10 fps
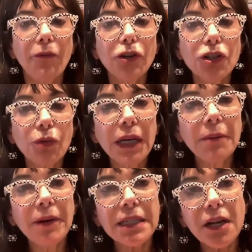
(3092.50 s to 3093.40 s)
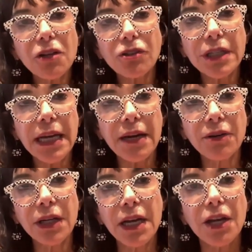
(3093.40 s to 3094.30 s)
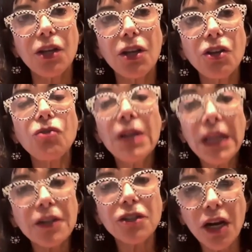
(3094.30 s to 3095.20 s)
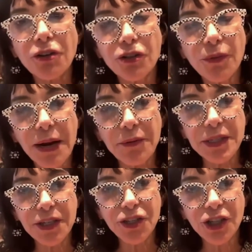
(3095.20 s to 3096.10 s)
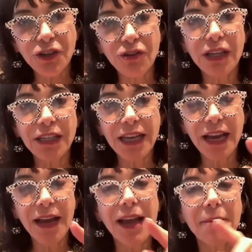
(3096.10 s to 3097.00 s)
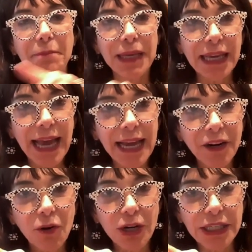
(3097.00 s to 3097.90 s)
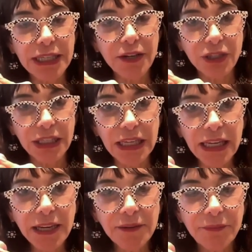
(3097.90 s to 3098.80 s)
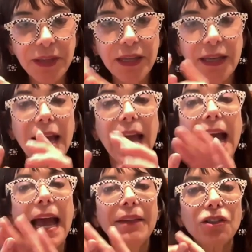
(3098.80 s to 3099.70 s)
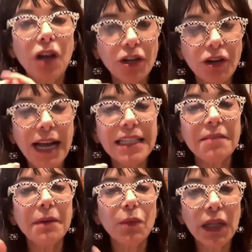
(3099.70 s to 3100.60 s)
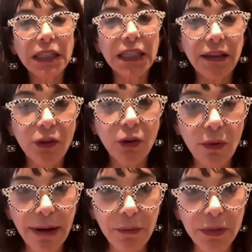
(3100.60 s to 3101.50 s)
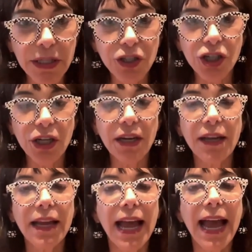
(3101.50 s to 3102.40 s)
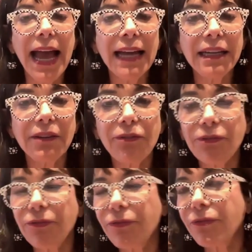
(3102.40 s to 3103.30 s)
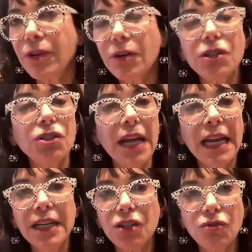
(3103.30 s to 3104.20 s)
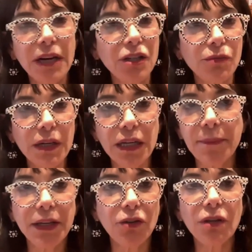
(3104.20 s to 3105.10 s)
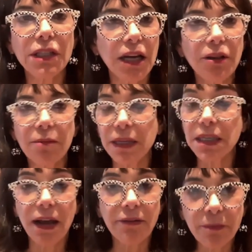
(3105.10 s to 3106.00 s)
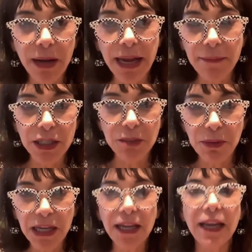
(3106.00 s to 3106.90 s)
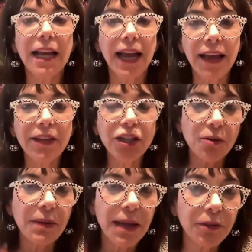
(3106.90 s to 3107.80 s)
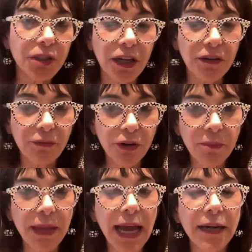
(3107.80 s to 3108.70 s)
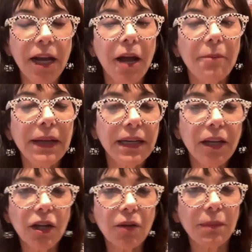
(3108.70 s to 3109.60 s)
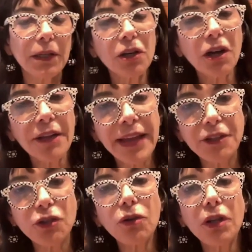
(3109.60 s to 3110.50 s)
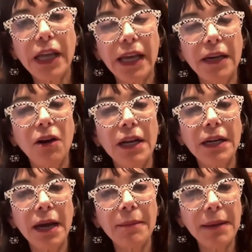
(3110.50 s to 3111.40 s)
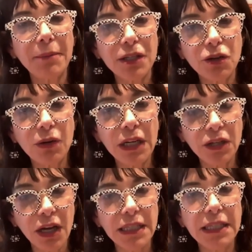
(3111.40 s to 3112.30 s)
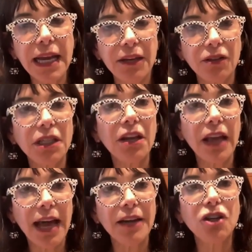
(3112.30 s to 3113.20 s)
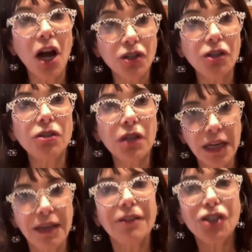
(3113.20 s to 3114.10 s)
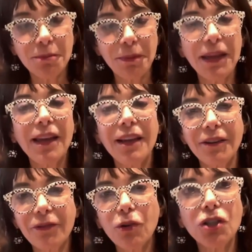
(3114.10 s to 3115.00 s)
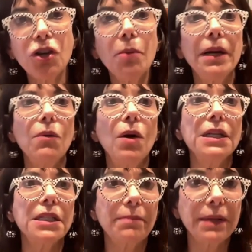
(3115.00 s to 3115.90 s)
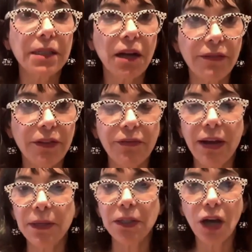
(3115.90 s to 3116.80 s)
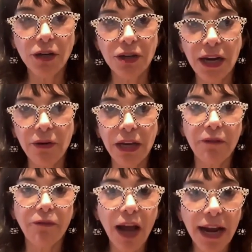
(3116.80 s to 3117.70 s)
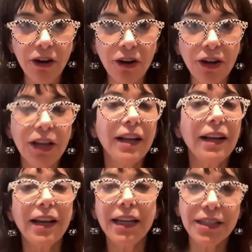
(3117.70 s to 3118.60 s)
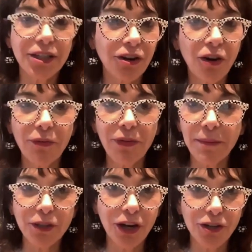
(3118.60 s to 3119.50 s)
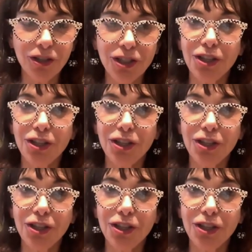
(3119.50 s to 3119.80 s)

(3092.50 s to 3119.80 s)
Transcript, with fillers: For screening breast ultrasound, you need a doctor's requisition. You need to be category C or D, and the doctor has to be willing to give you a requisition. And if for any strange reason. I mean you can tell them it's covered by MSP and they should be able to confirm that but but look on that toolkit on uh, mybreastscreening.ca it'll tell you how to talk to your GP and of course nobody wants to piss off their family doctor now and get fired cuz there are no family doctors